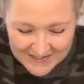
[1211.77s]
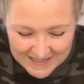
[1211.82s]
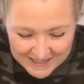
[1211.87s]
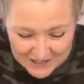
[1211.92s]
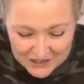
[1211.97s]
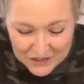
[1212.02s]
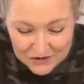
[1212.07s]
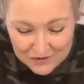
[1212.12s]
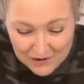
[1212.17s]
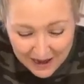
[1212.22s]

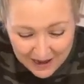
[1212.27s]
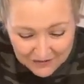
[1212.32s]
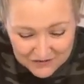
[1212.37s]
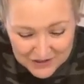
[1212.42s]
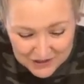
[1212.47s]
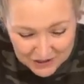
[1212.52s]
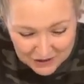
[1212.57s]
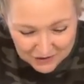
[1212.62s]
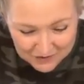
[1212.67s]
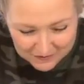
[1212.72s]
Did you
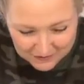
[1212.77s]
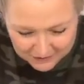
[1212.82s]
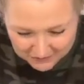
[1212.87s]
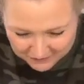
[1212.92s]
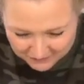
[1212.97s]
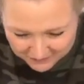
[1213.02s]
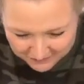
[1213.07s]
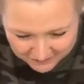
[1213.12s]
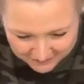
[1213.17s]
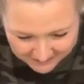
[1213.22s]
have to go in the
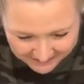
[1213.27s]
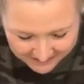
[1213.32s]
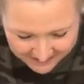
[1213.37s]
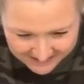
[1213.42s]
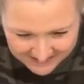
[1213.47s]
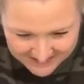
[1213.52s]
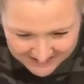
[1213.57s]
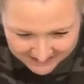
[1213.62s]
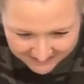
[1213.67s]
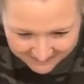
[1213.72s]
corner a
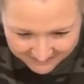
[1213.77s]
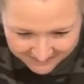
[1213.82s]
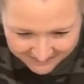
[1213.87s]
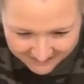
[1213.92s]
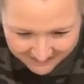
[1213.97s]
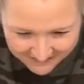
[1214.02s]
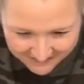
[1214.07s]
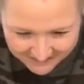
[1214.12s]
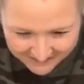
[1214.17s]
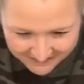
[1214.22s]
lot,
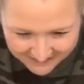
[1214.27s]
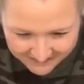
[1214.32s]
Tony?